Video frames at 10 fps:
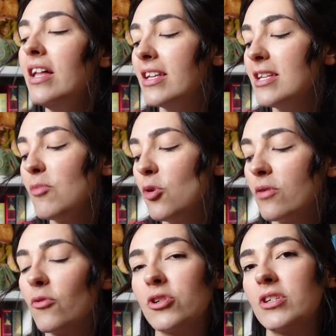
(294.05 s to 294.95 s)
This is
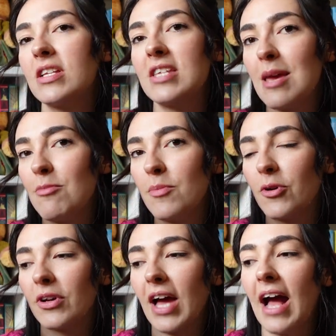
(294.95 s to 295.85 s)
Morgan Rogers' debut
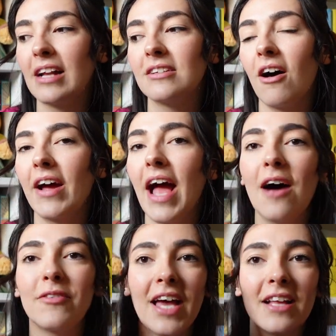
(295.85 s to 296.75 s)
book, and I
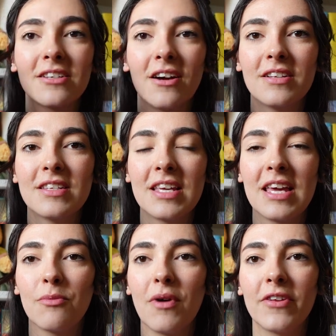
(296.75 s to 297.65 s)
have yet to kind of
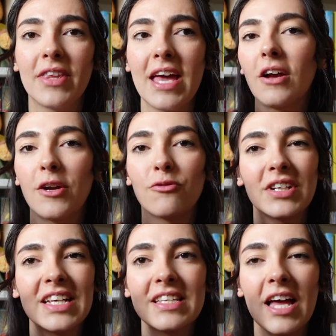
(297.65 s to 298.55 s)
see whether they kind of
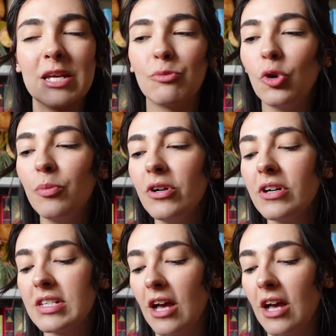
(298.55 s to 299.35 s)
release any more books.